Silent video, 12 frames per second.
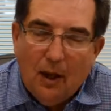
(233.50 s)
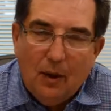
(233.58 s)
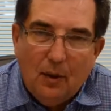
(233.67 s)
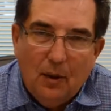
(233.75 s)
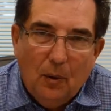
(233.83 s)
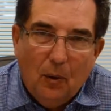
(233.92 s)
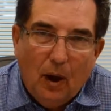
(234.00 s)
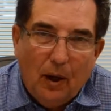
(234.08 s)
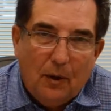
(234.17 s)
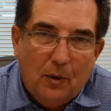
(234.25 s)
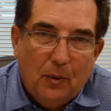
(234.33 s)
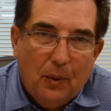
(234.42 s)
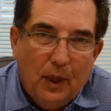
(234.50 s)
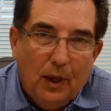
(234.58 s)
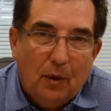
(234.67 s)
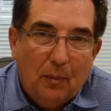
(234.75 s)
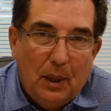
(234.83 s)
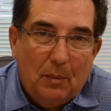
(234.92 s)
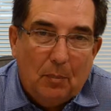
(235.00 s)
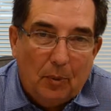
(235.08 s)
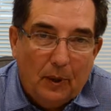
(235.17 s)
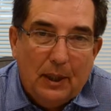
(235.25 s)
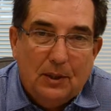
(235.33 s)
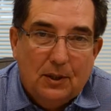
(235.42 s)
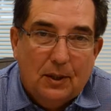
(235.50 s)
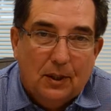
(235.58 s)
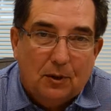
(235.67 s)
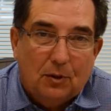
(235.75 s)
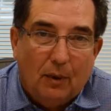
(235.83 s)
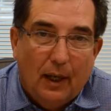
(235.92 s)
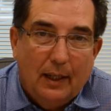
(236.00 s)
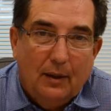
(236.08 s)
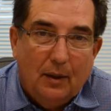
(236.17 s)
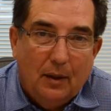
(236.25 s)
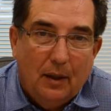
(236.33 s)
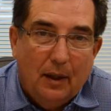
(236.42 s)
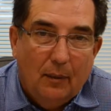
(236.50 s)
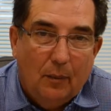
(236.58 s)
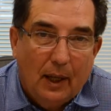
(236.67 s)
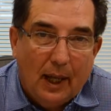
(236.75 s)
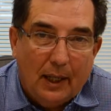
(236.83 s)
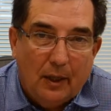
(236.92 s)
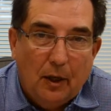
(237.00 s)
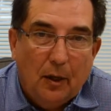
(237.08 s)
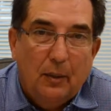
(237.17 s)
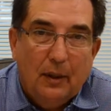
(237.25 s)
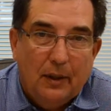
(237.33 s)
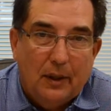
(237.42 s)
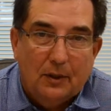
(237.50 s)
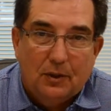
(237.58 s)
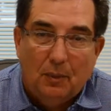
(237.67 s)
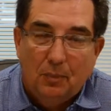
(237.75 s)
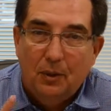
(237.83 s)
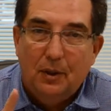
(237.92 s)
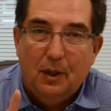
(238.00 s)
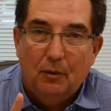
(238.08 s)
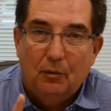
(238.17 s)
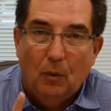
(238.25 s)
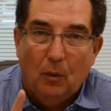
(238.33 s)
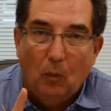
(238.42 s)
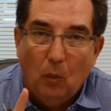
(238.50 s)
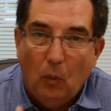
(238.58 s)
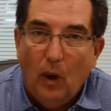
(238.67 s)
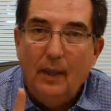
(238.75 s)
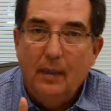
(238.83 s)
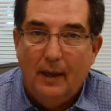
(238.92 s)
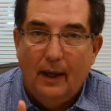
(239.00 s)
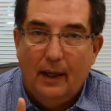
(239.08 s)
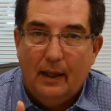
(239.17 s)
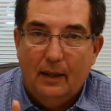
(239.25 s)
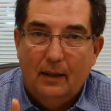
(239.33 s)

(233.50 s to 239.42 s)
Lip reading: you hear me preach this, right? That when I go to this, I'm looking for one thing